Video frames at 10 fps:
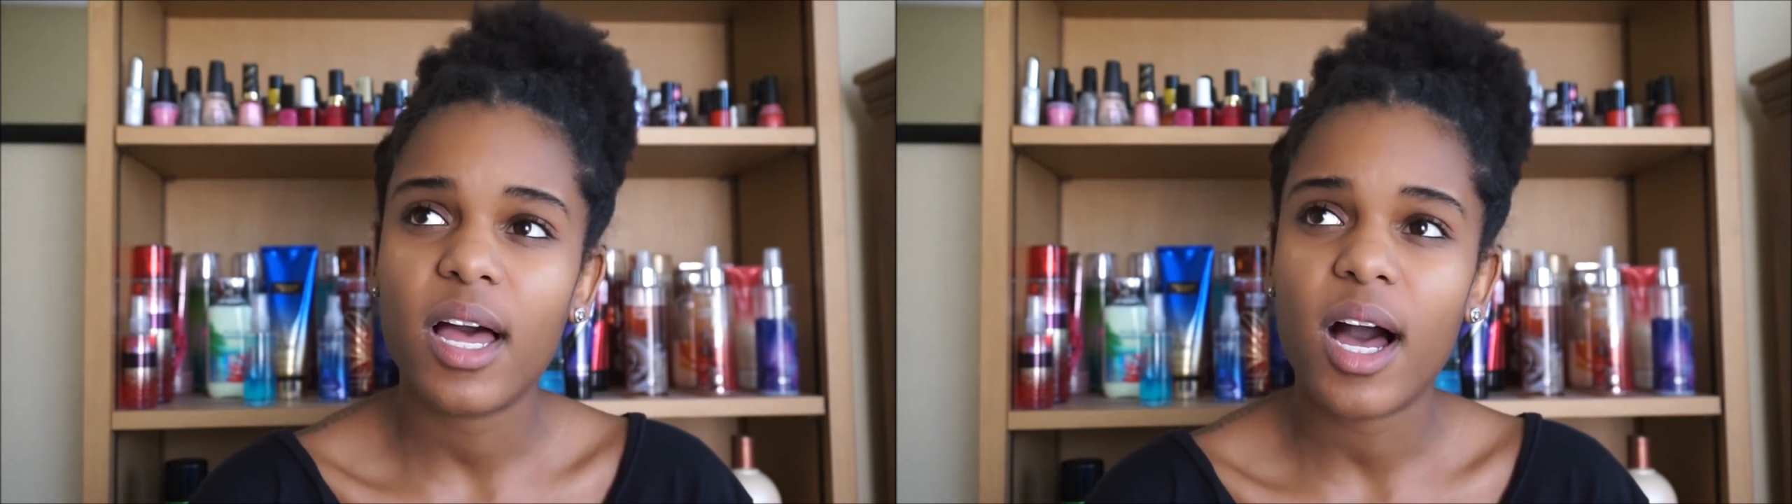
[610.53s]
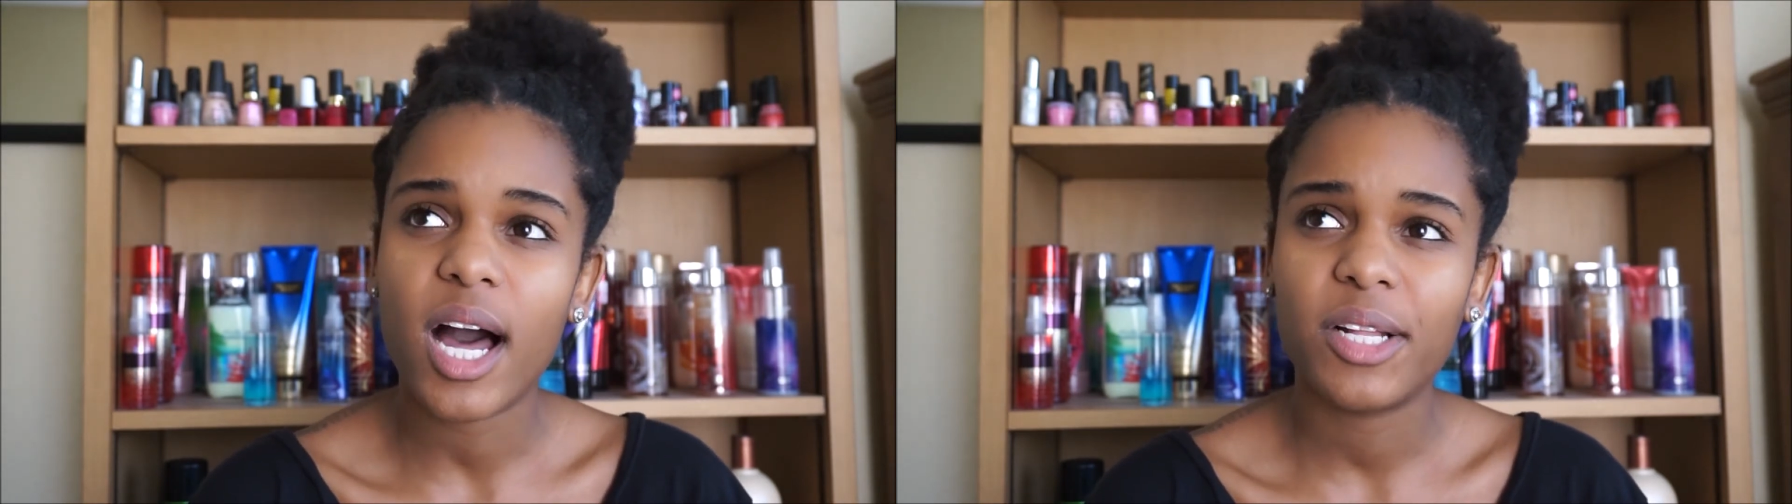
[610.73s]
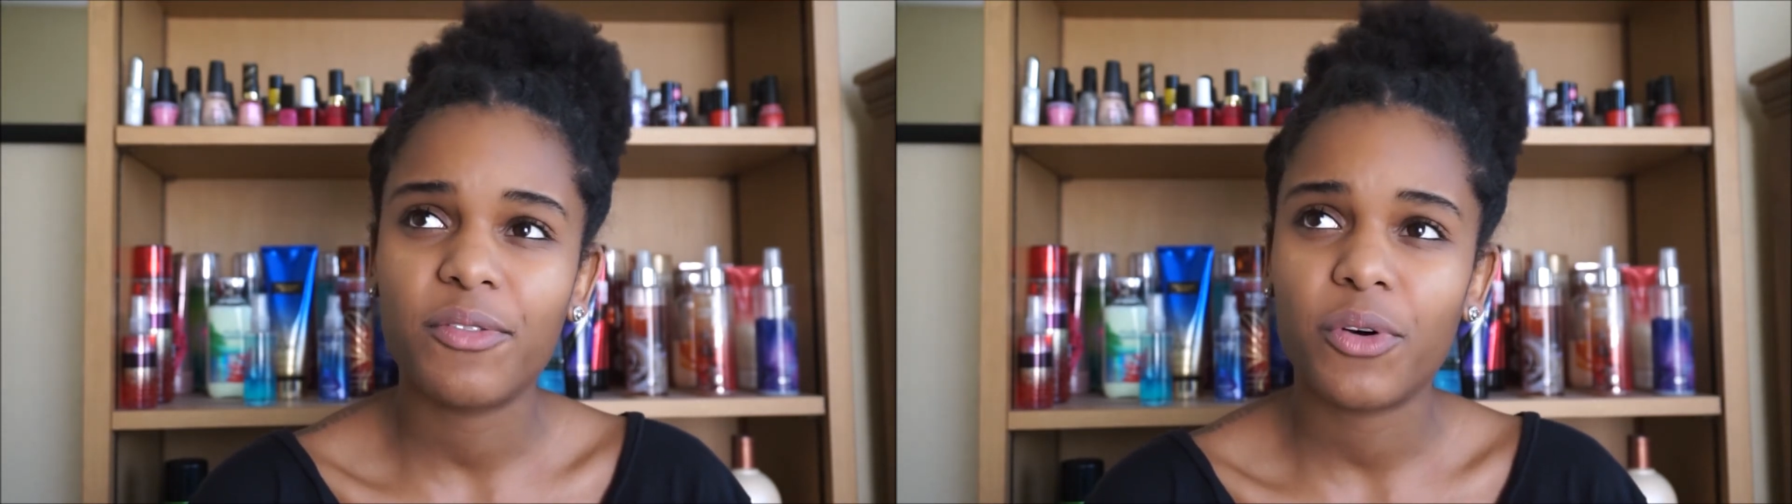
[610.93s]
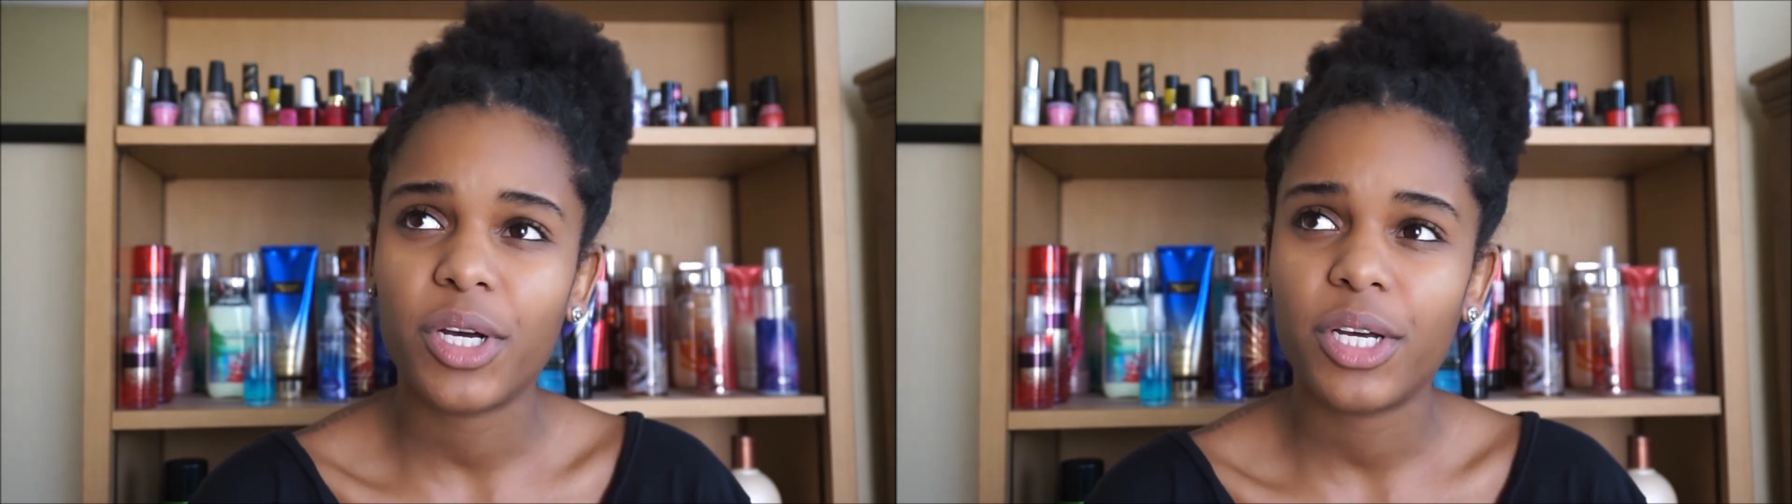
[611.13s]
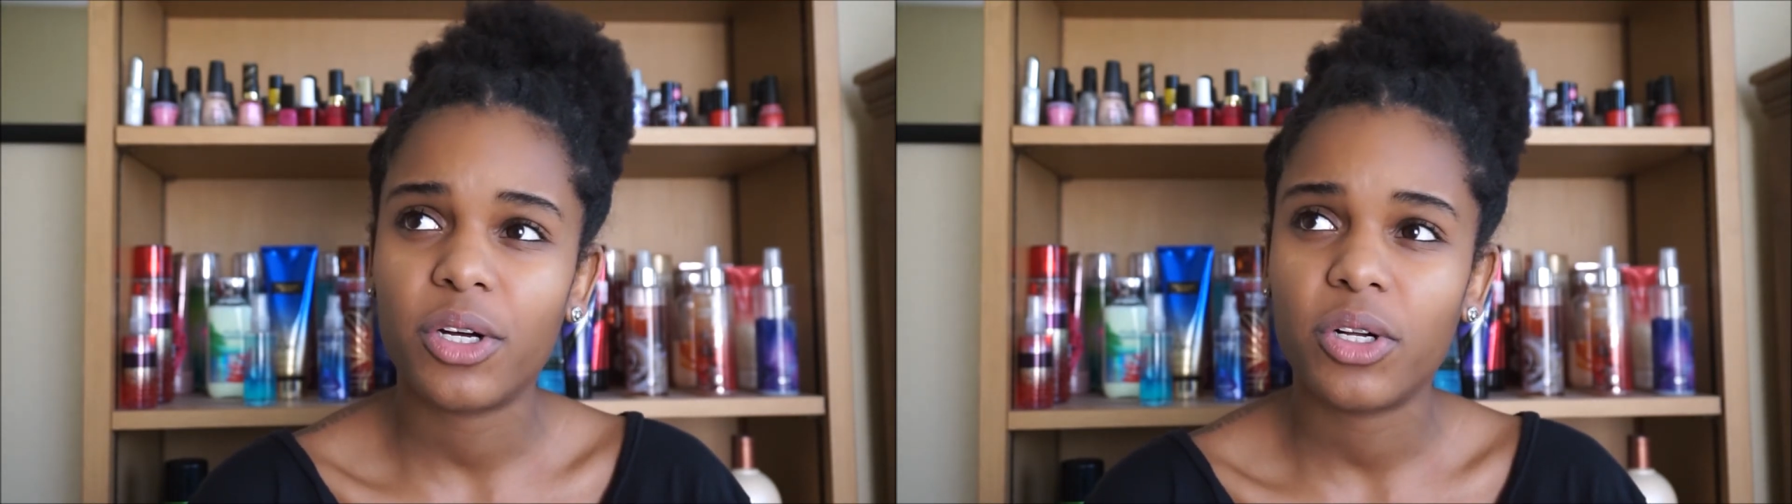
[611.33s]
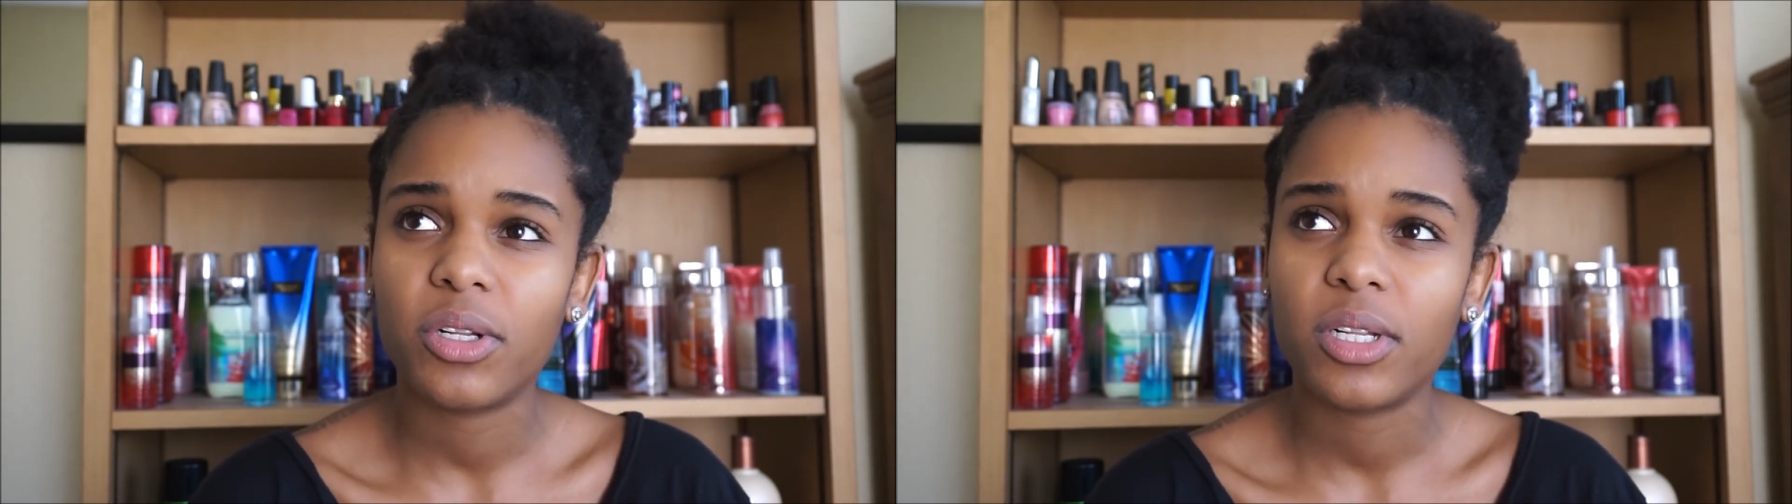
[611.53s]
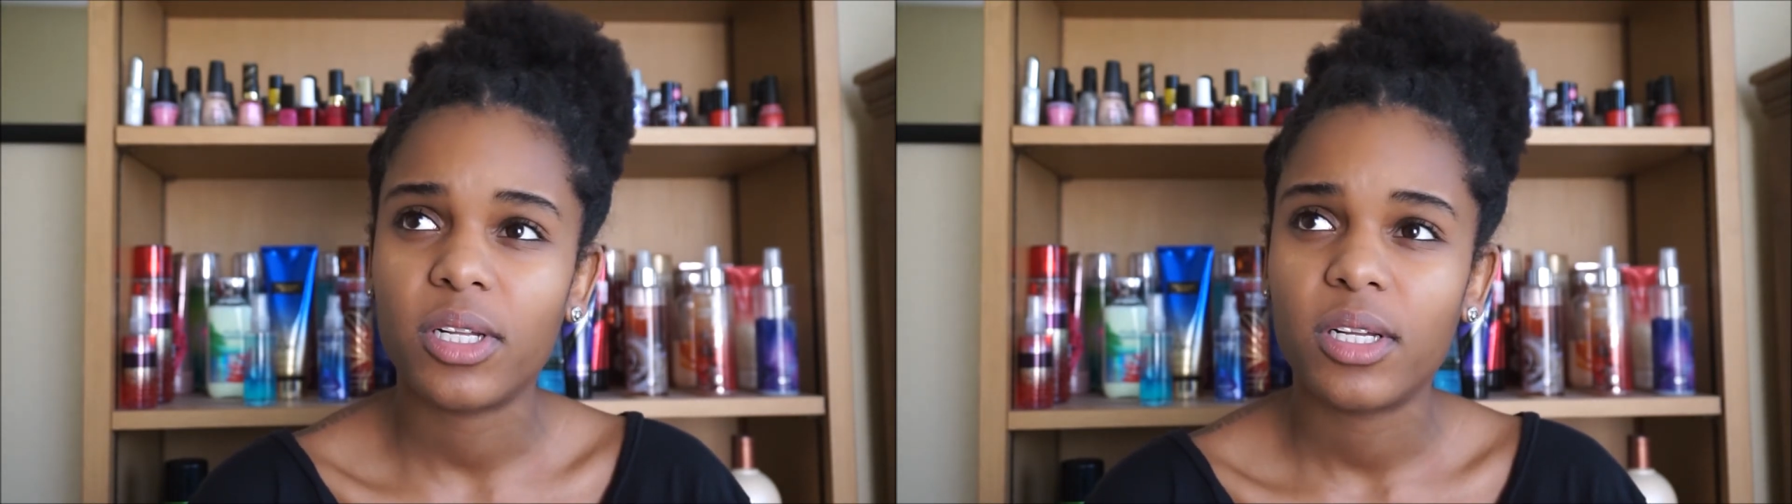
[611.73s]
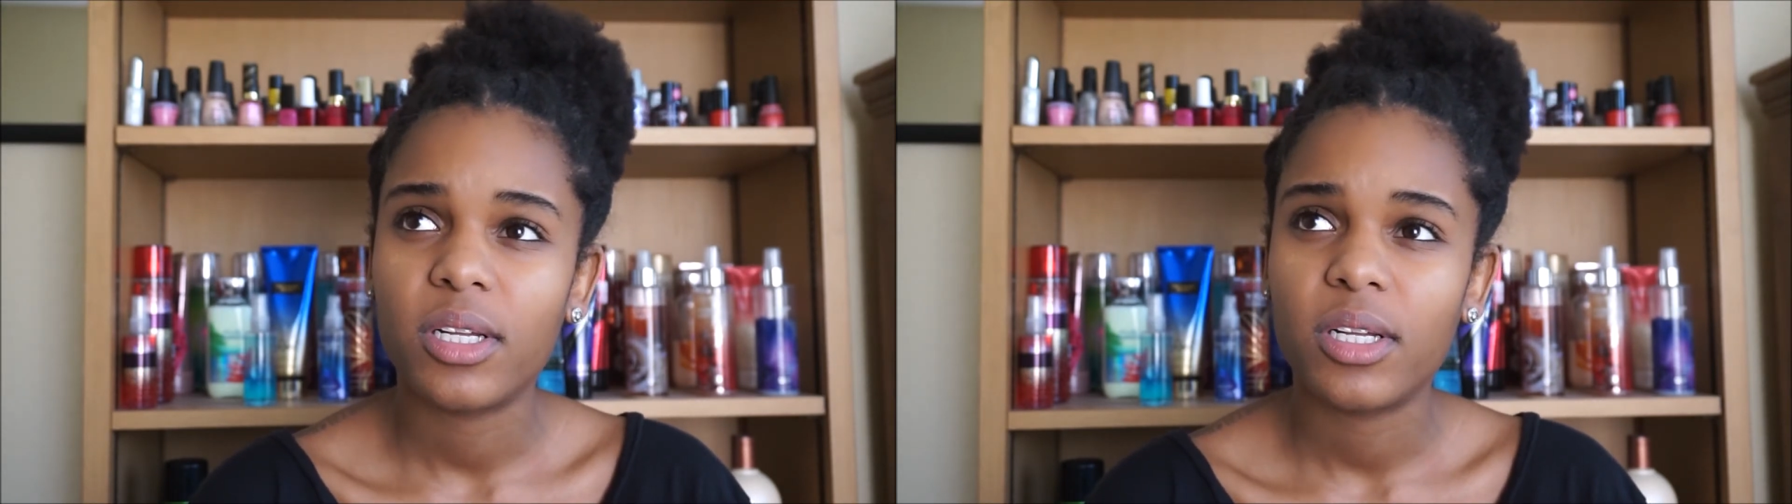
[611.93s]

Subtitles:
olive oil.